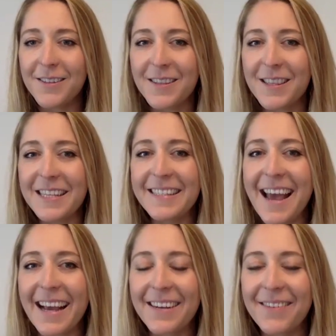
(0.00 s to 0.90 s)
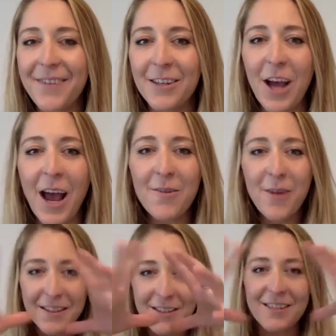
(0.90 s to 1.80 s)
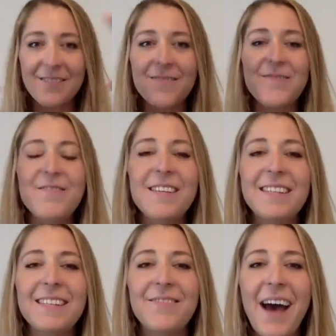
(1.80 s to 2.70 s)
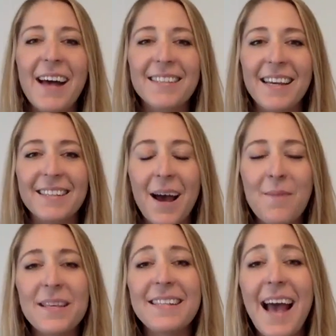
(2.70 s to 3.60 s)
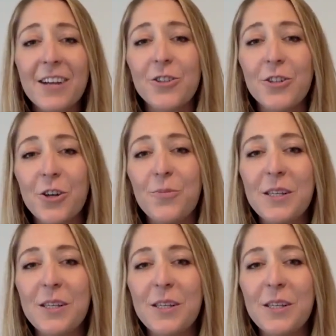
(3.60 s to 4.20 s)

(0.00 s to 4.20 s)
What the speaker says: these negative fungi, right? This is a vast kingdom, and these actually could be